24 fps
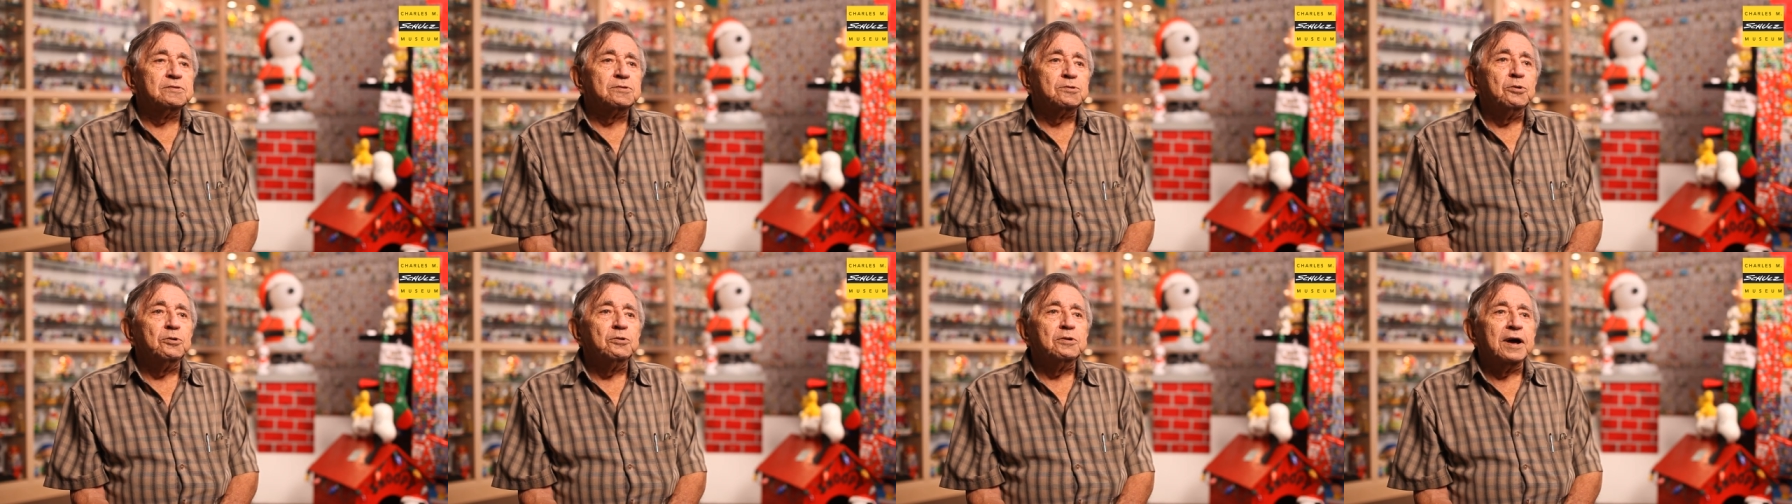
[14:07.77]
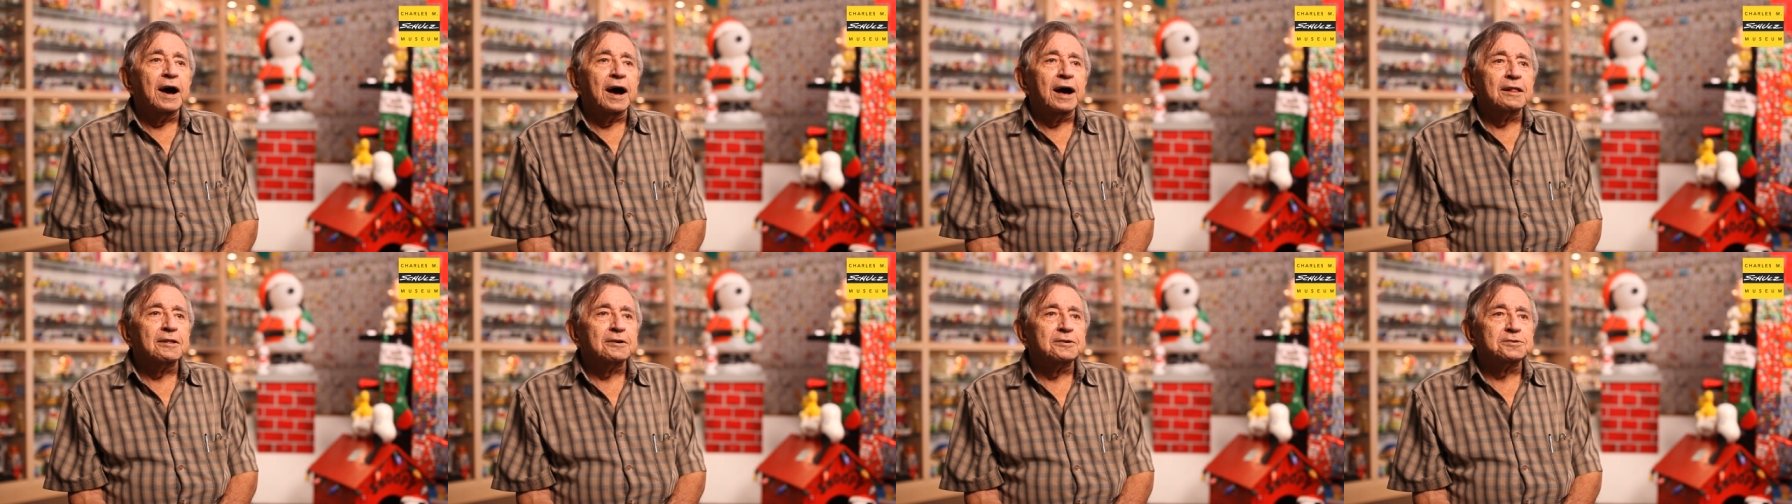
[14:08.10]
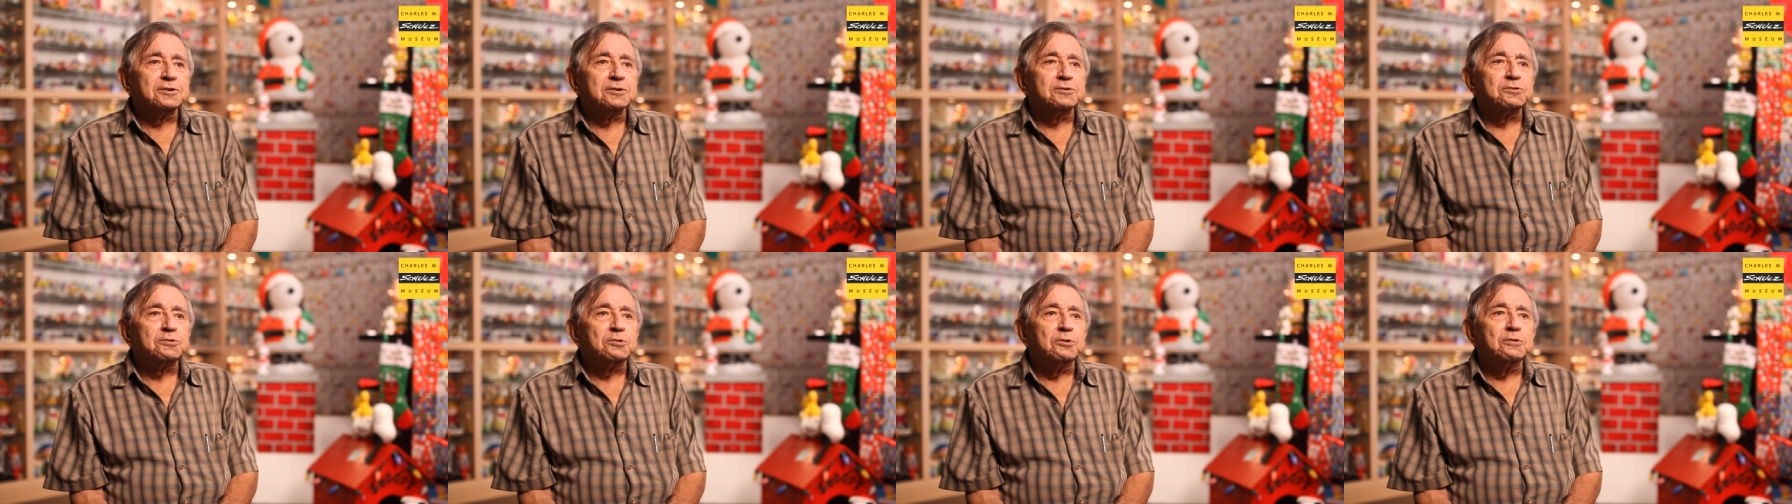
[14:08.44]
two
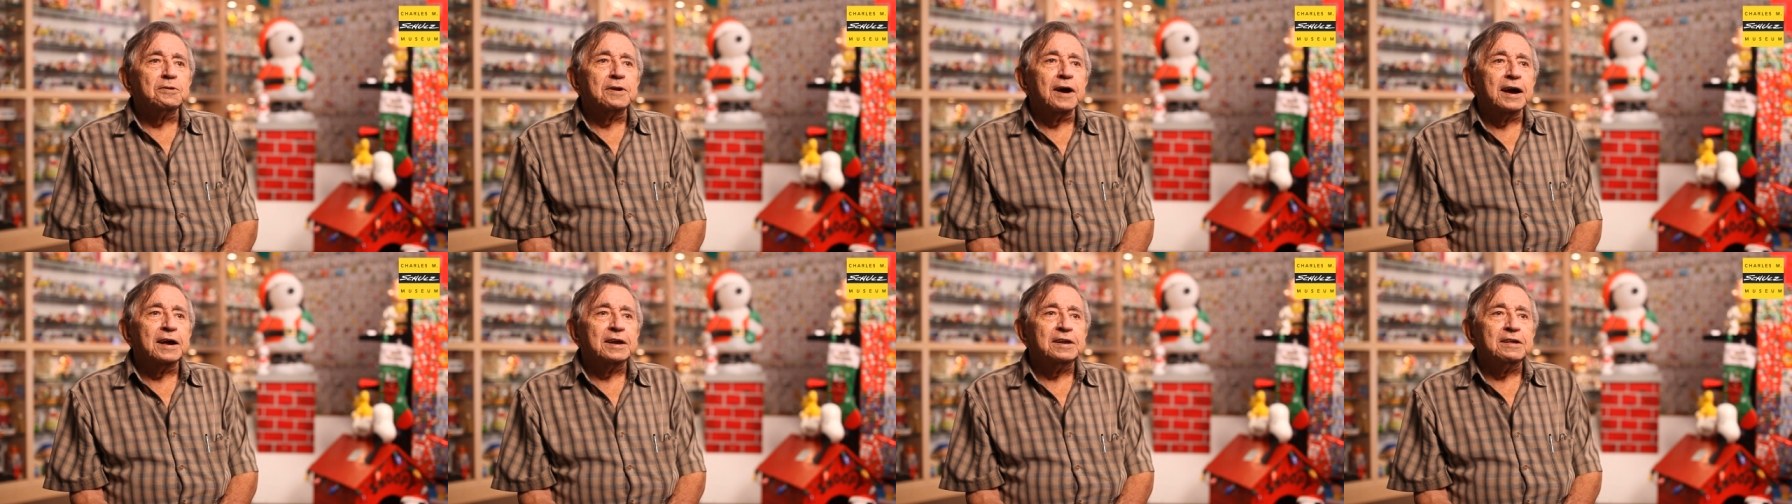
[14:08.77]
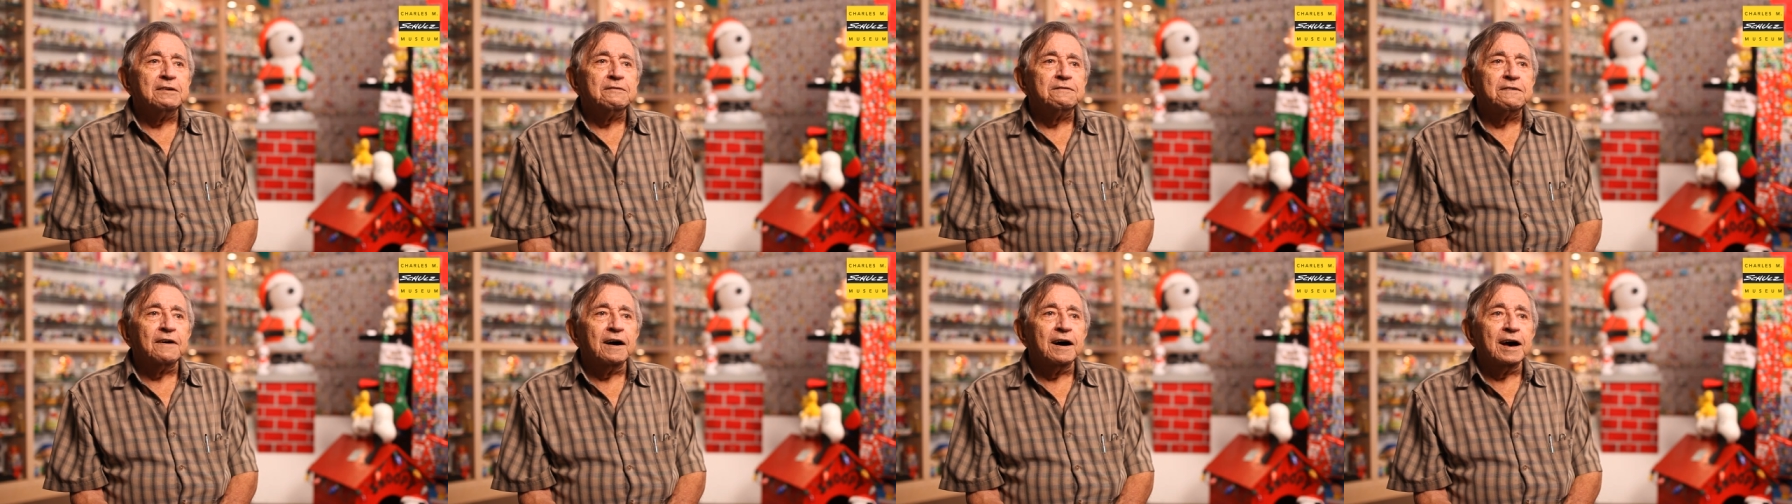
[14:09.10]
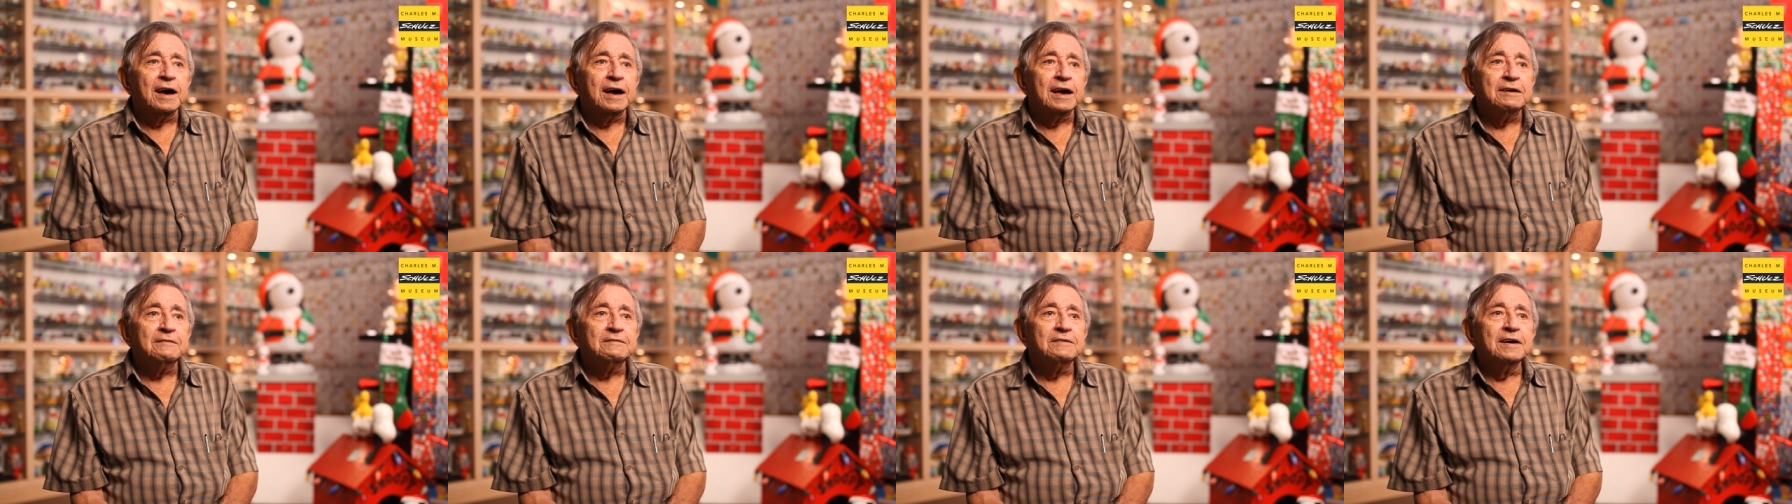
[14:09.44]
dollars or two ninety
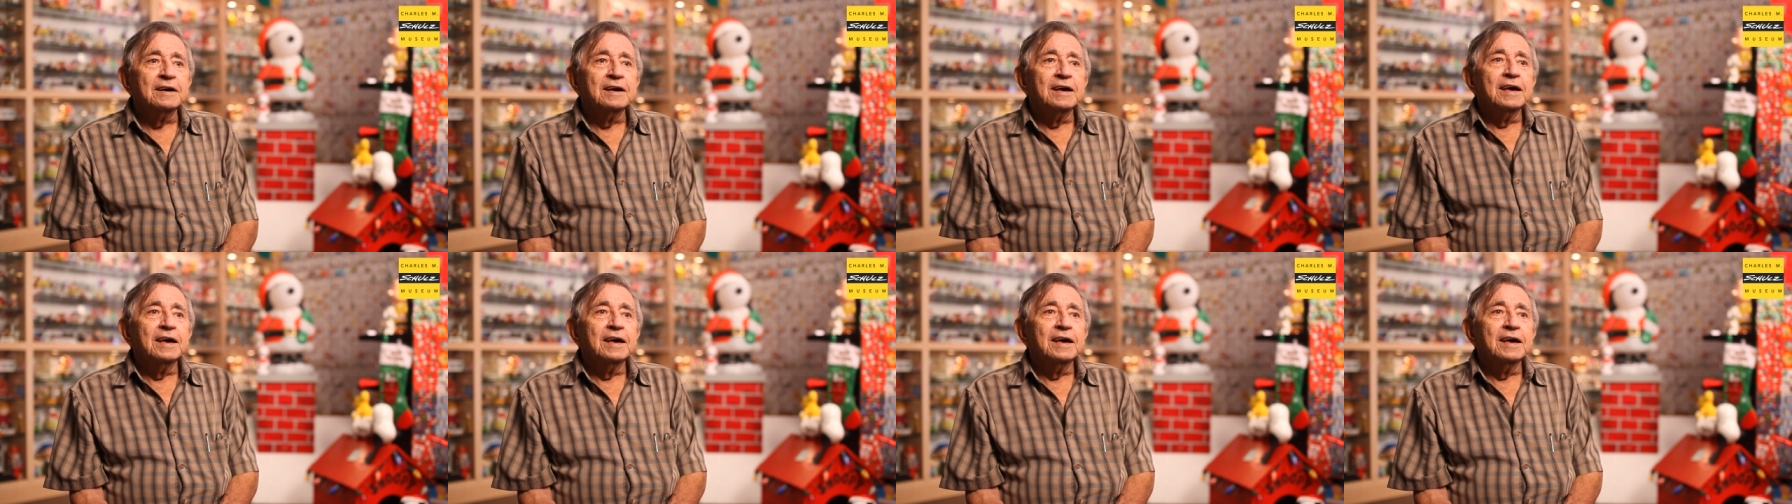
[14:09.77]
five